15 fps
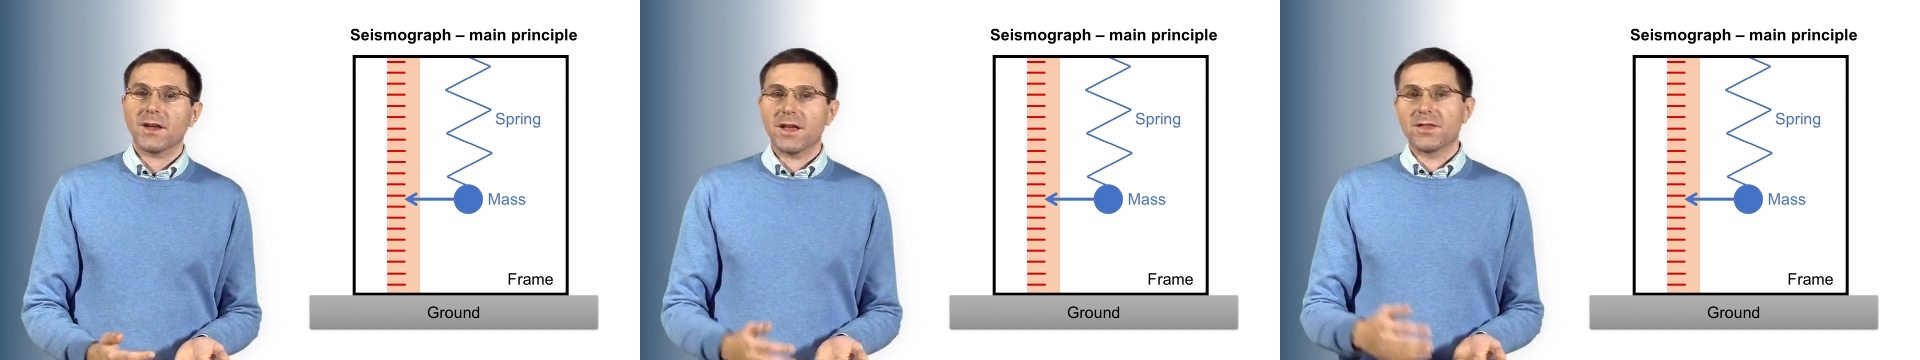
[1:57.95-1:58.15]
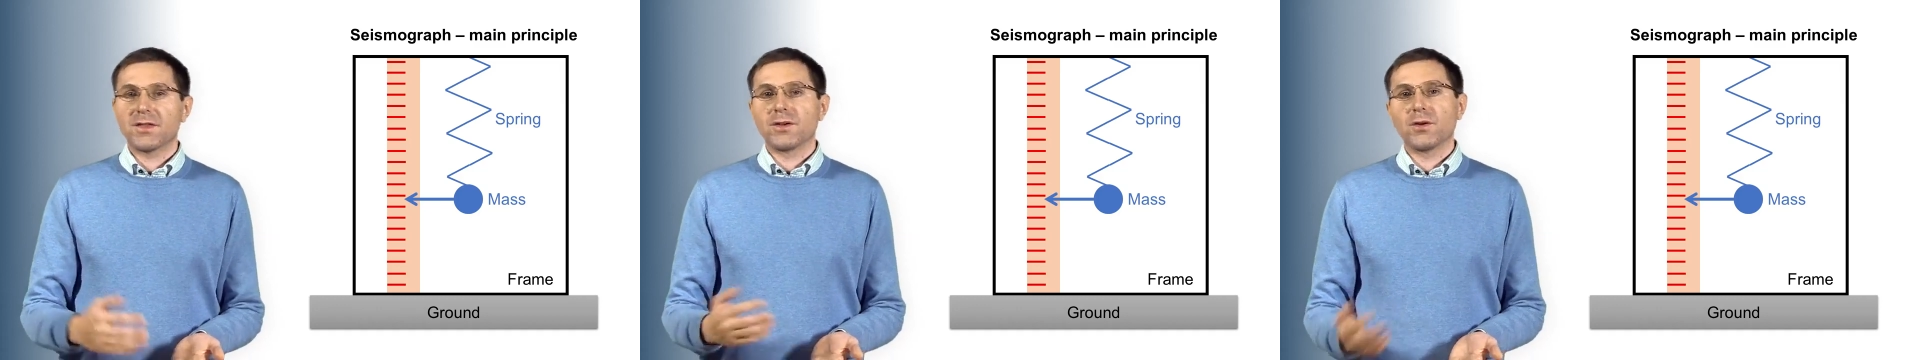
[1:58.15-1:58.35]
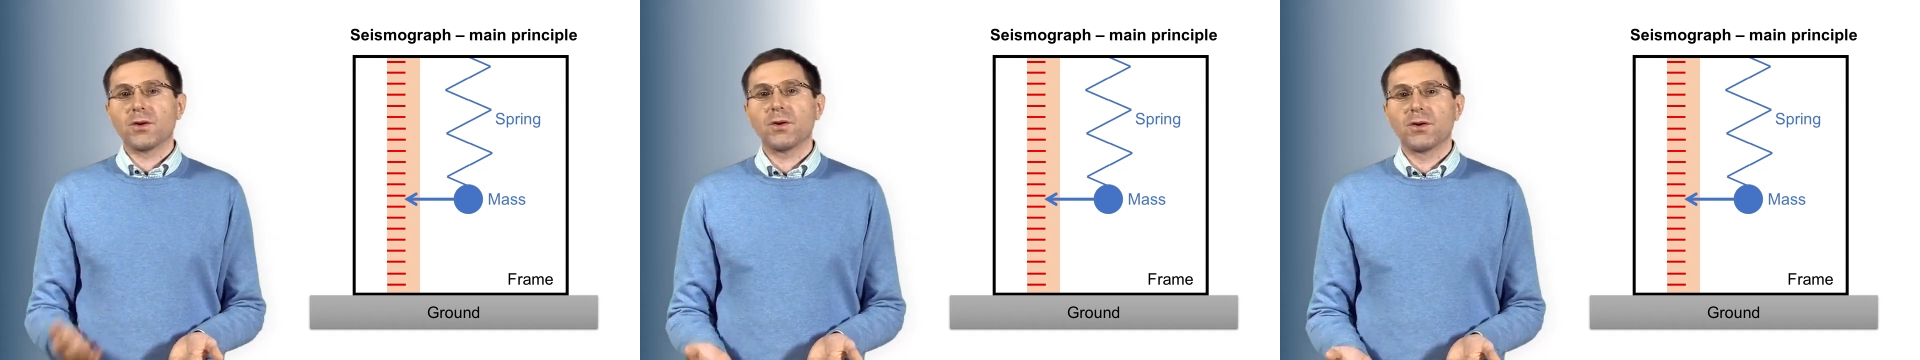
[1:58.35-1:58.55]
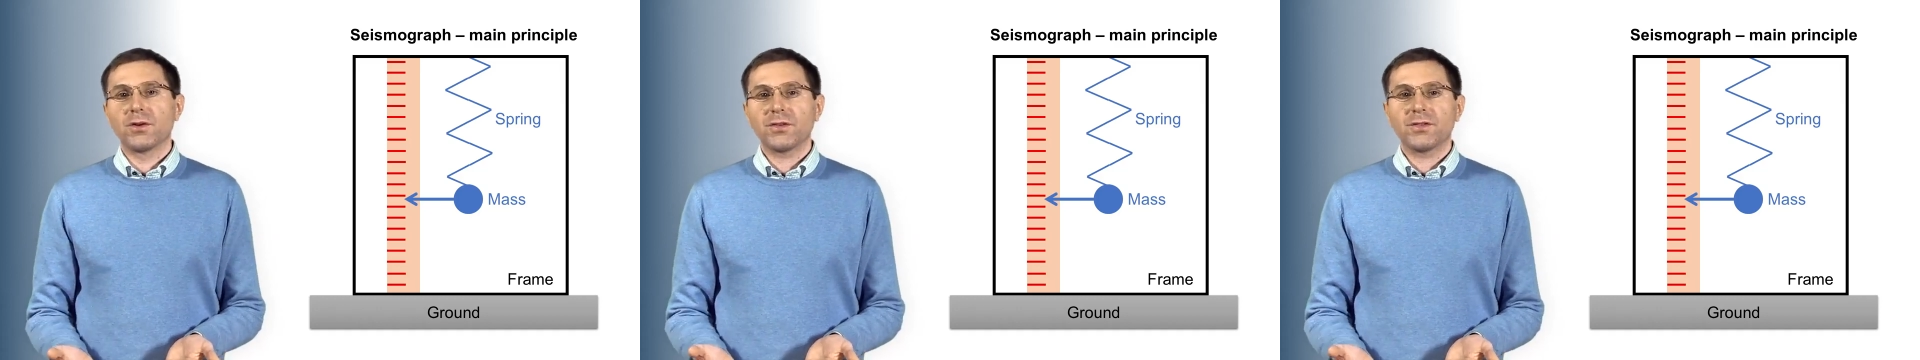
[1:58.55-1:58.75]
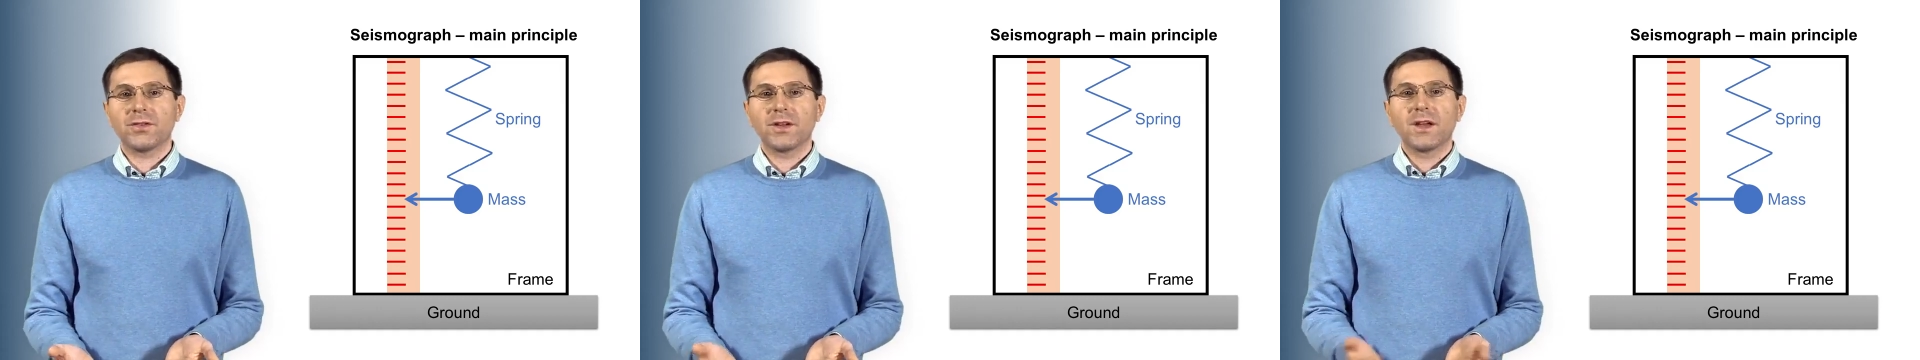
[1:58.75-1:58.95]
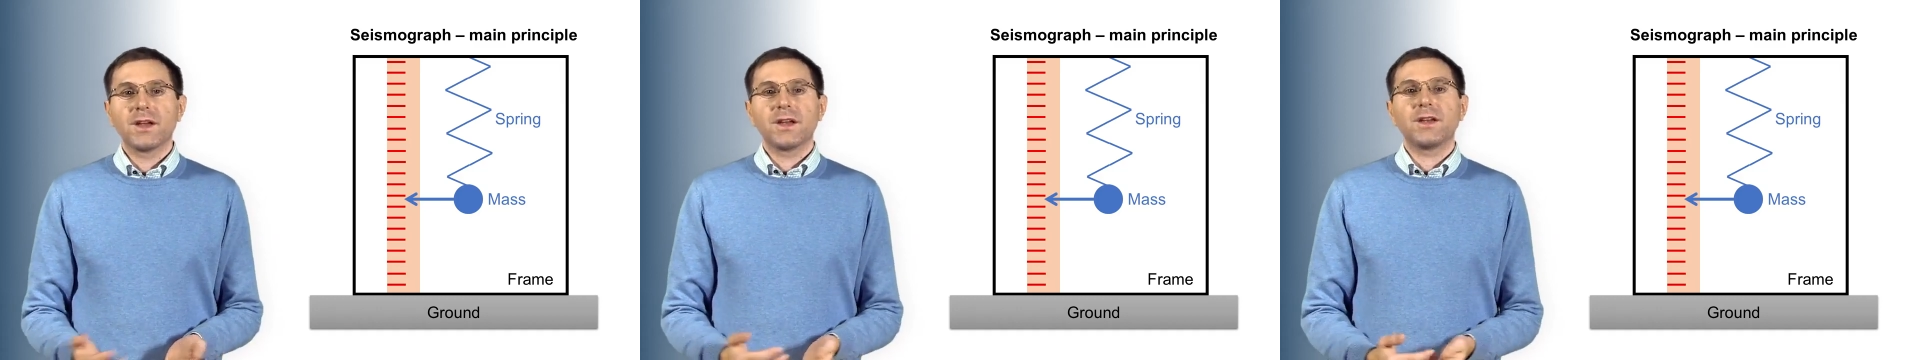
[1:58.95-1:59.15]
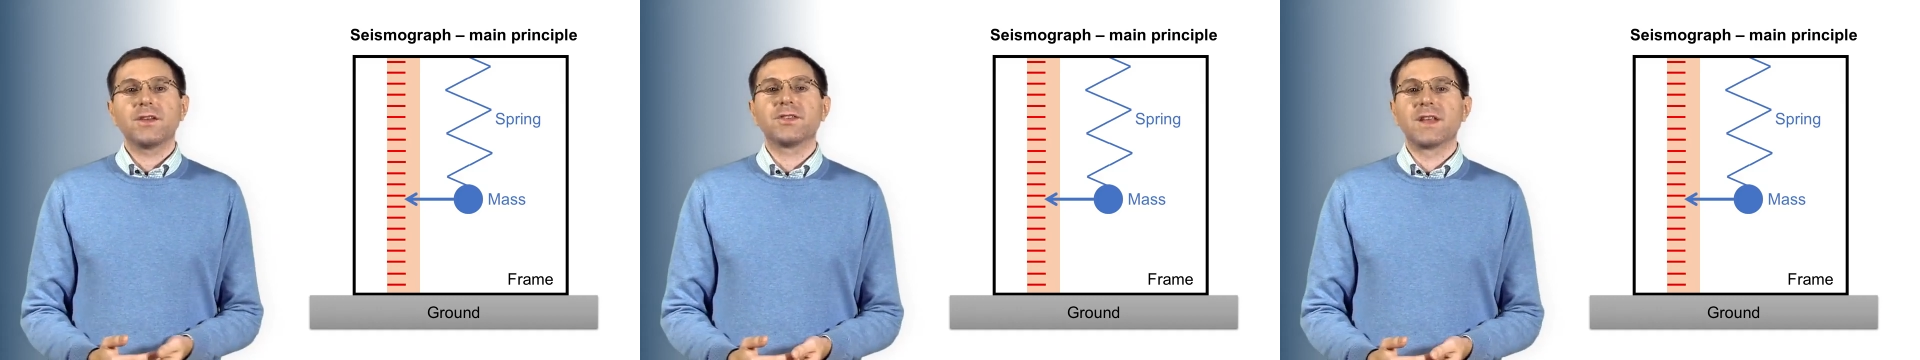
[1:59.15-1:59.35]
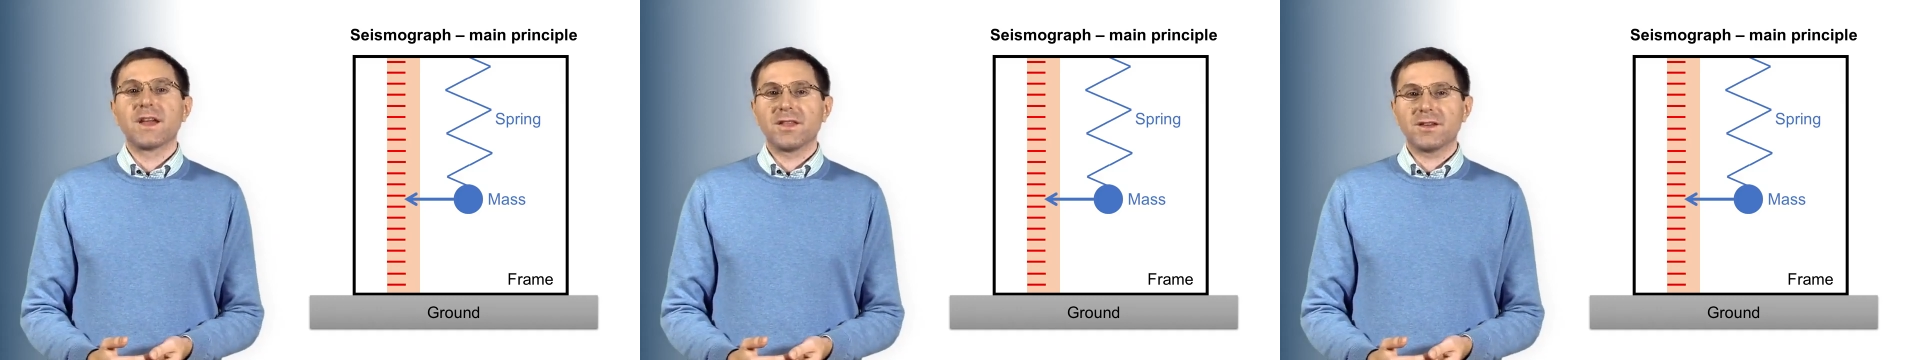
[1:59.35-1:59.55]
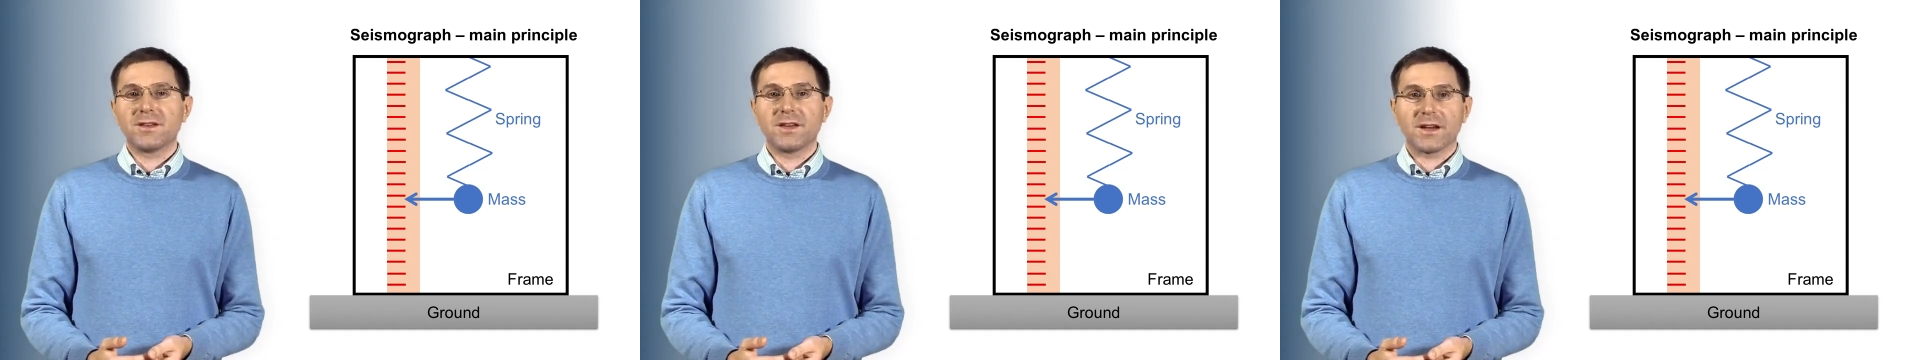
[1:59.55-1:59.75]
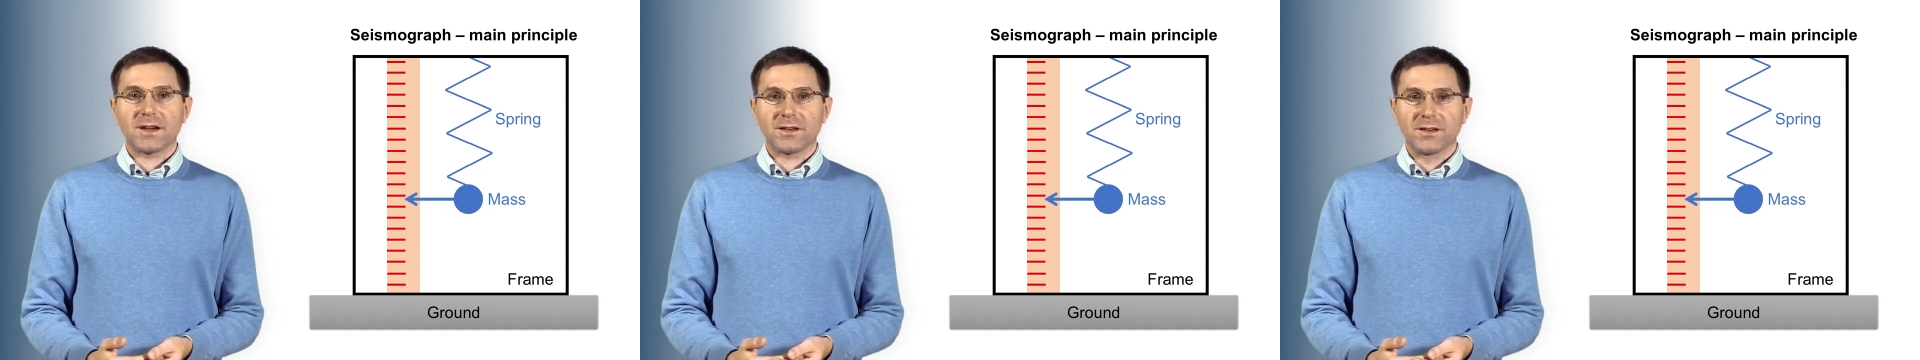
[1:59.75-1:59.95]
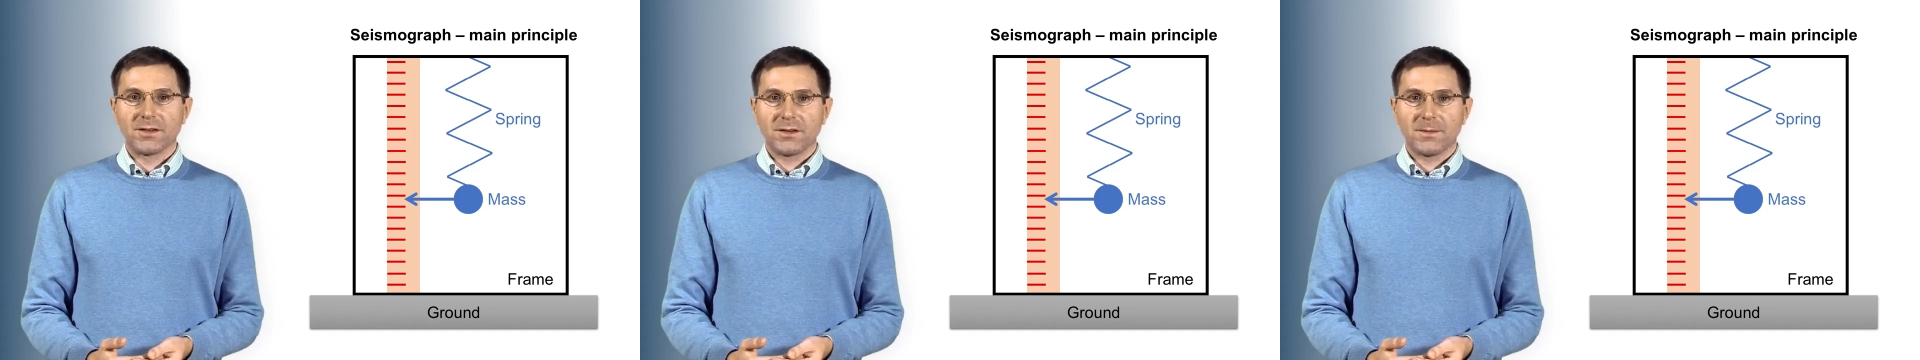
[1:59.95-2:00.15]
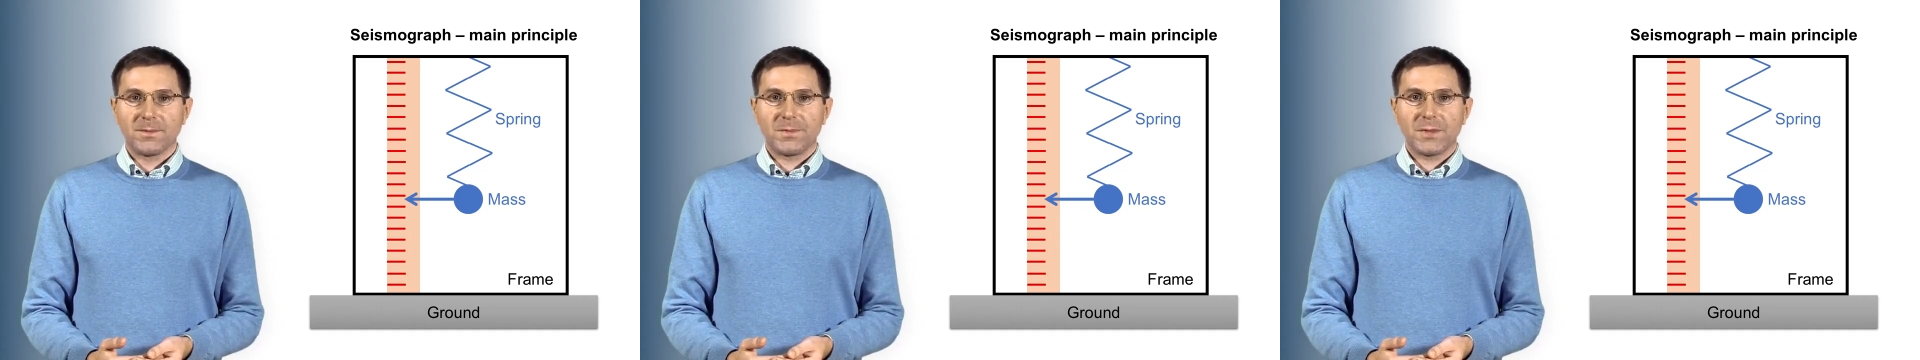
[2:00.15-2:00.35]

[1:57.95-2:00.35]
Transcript: and the Earth is then detected.